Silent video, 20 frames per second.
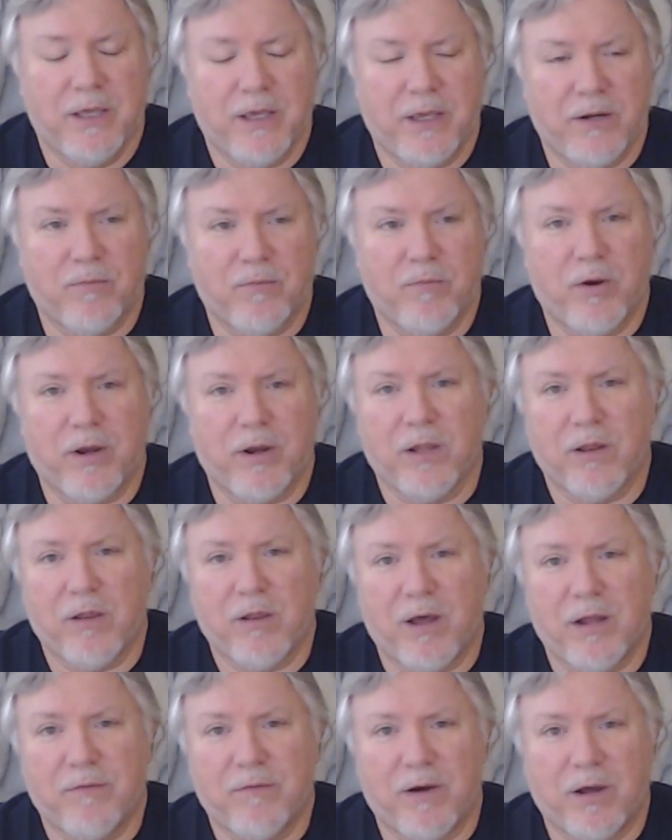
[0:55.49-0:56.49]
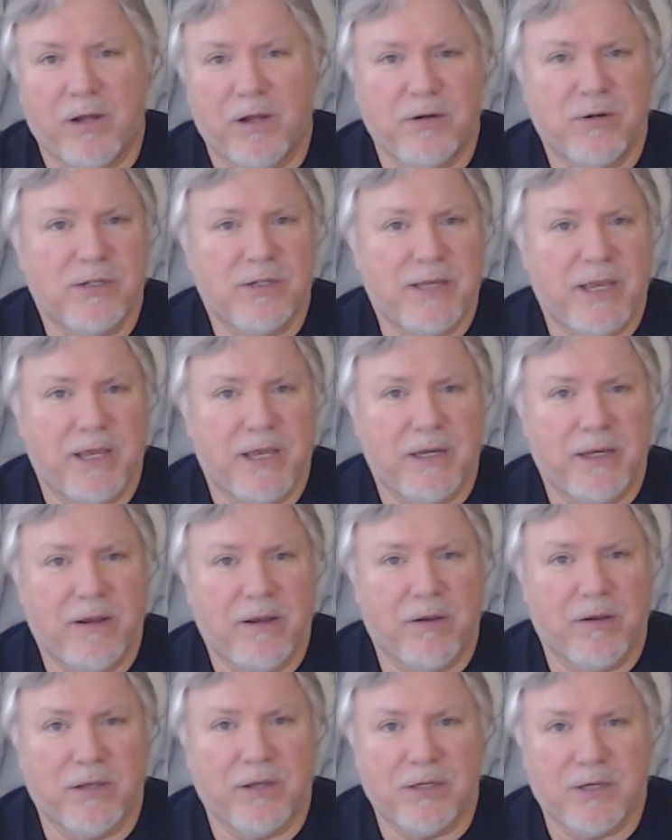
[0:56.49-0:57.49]
It'll bring a lot of understanding
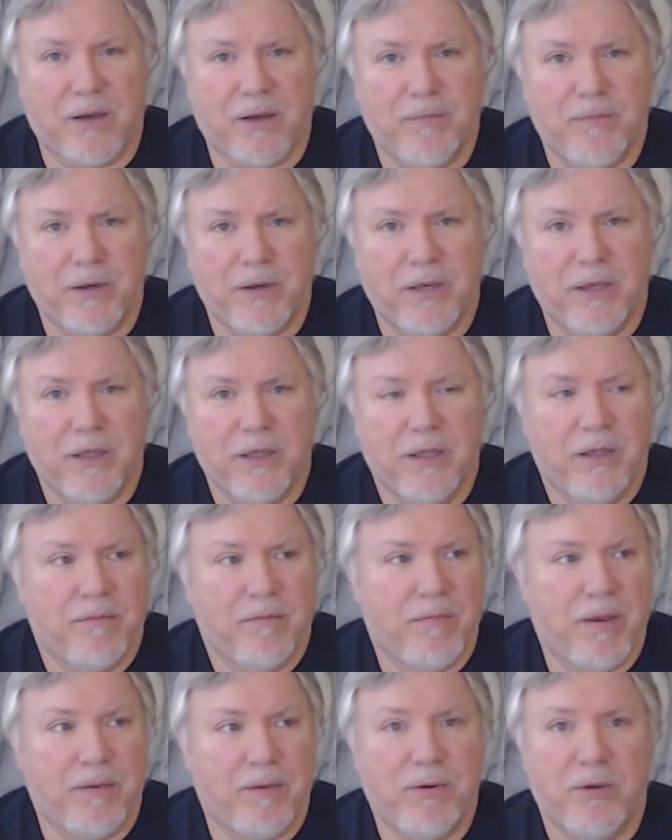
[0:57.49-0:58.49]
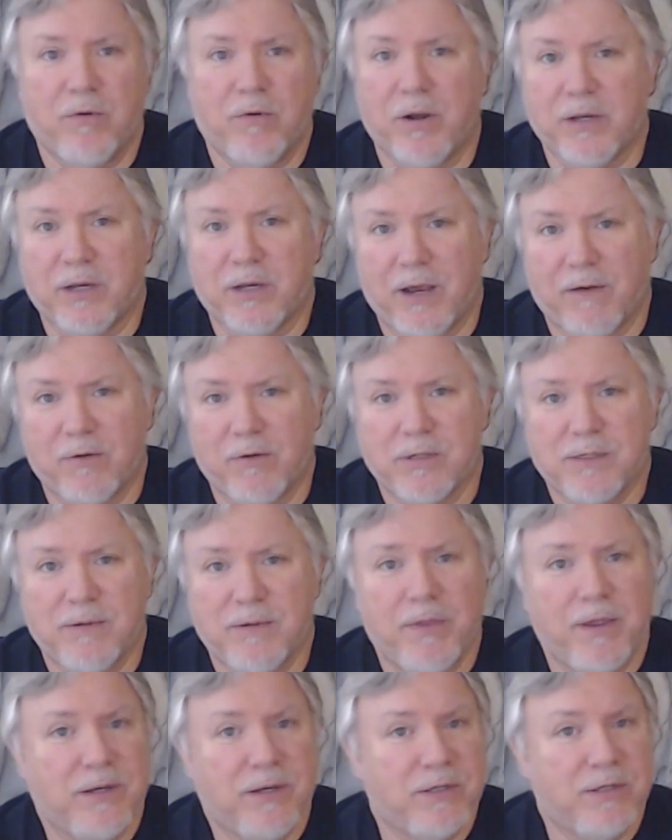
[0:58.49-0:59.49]
on the topic. Maybe you'll uncover some
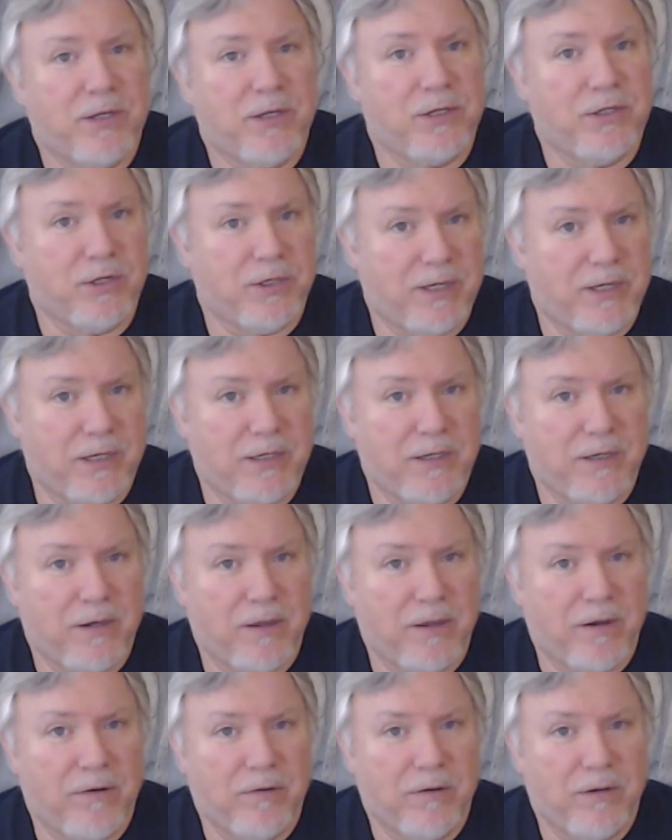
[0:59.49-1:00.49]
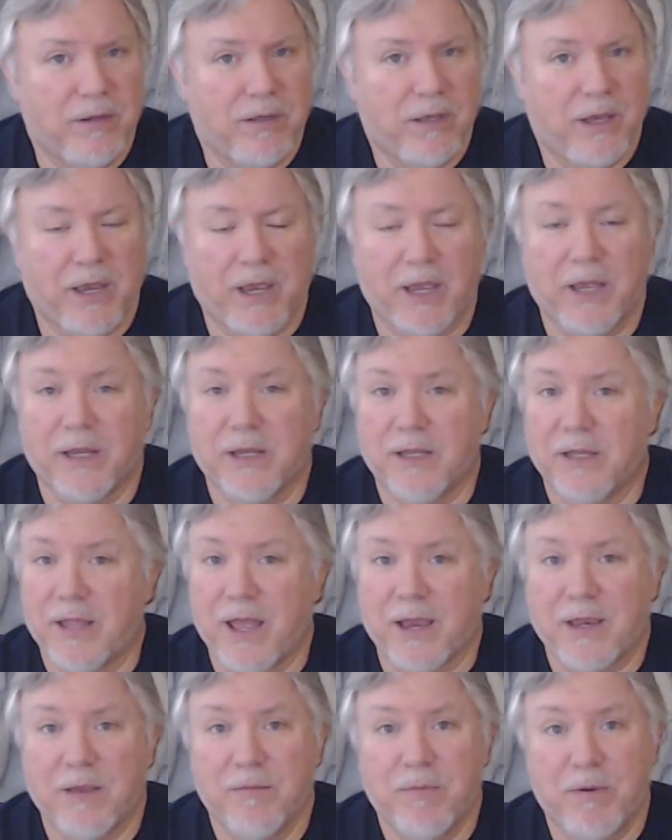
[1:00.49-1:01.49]
things that you didn't know, and
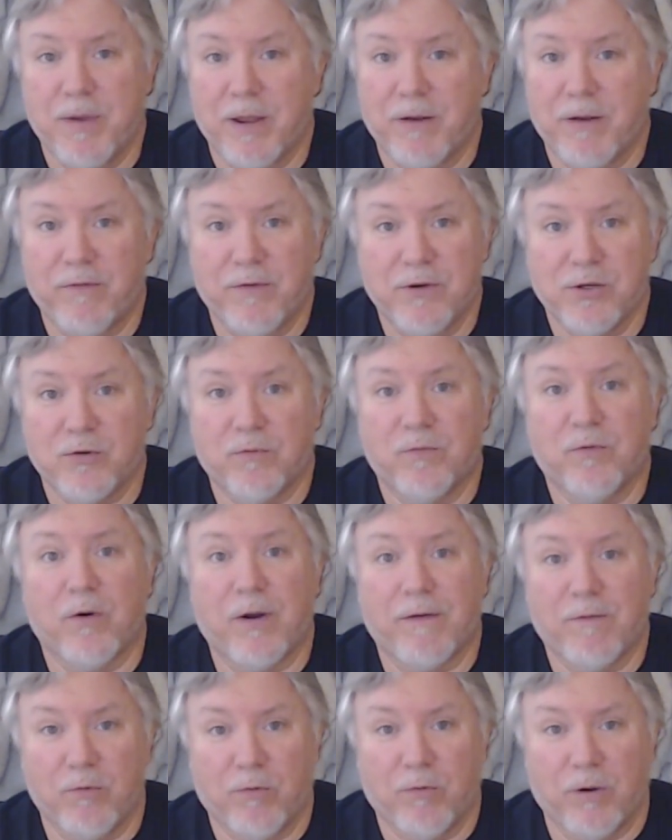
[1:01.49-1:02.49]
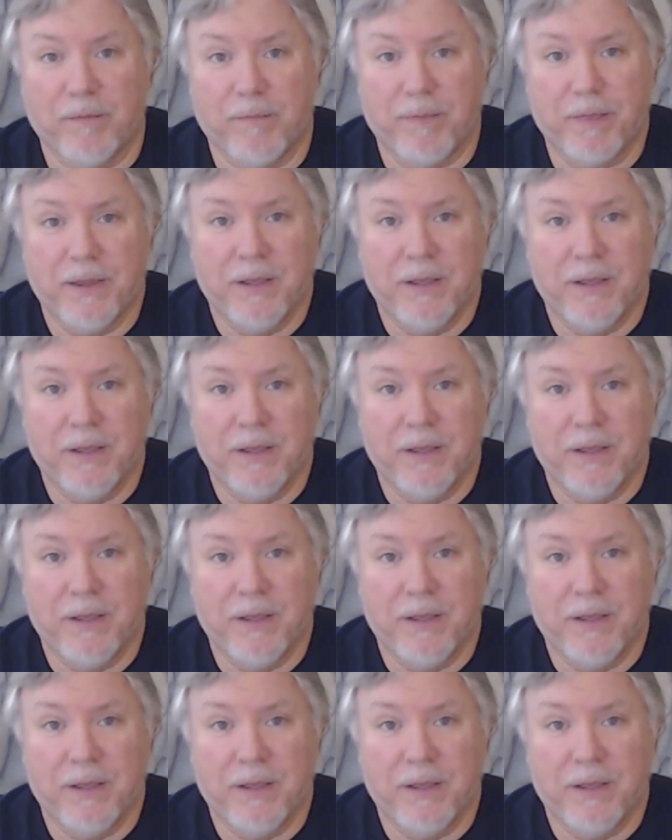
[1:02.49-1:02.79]
that can be beneficial for everyone.